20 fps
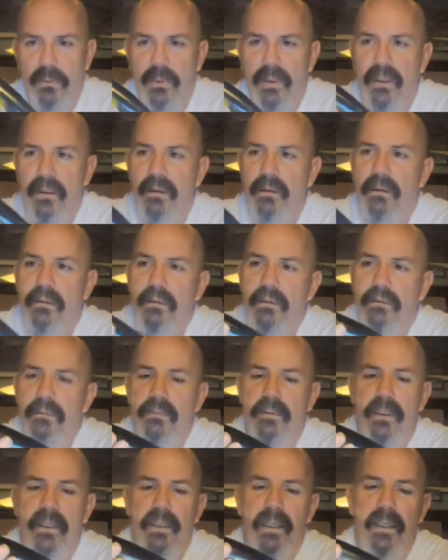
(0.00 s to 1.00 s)
Weagle.
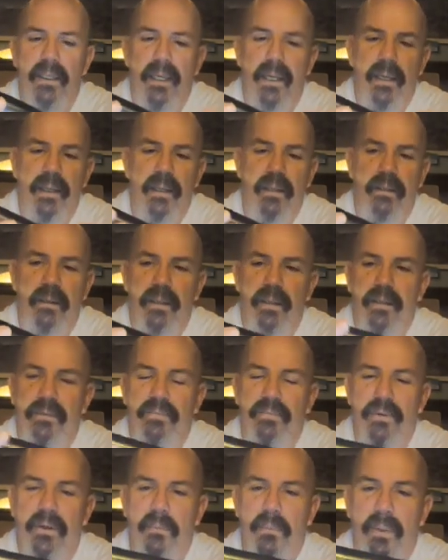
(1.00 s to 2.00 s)
I had a
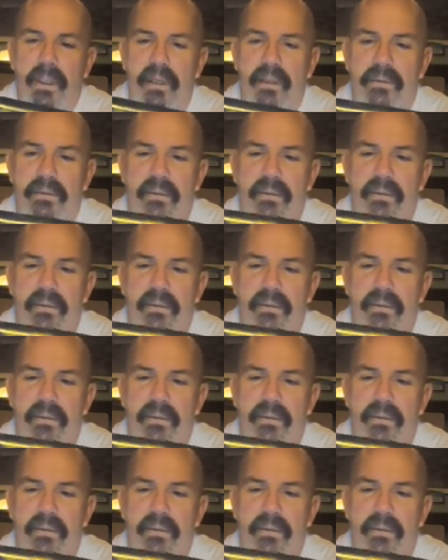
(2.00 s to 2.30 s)
friend of mine,